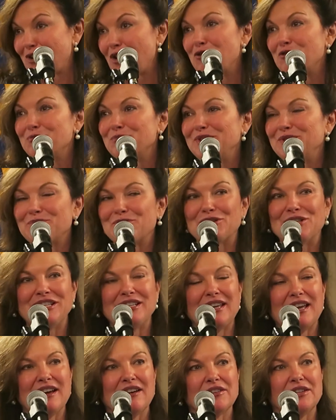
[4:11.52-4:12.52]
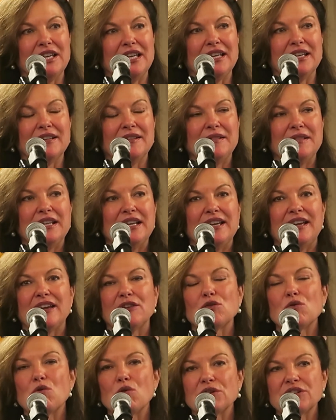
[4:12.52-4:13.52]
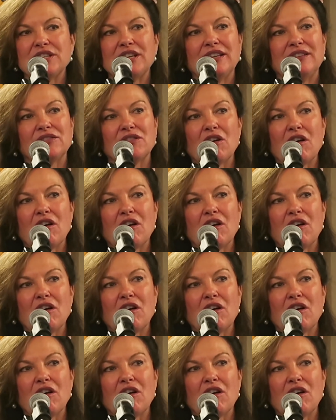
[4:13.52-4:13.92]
home in Marin County and coordinate